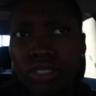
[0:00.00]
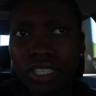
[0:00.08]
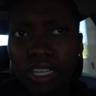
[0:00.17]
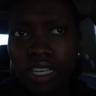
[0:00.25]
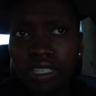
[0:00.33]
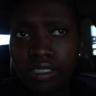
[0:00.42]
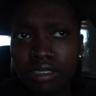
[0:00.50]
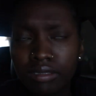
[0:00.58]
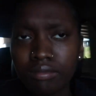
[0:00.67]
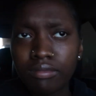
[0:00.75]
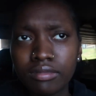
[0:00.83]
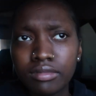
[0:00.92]
see this?
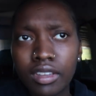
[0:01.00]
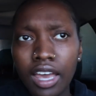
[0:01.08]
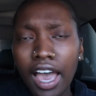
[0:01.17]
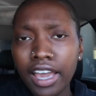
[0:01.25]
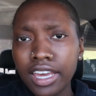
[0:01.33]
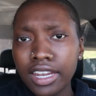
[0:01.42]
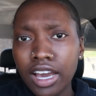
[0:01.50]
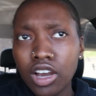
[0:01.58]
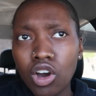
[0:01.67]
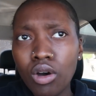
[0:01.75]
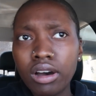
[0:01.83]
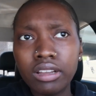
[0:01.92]
I cannot
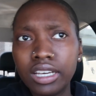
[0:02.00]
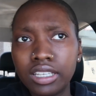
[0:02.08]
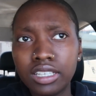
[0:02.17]
go out like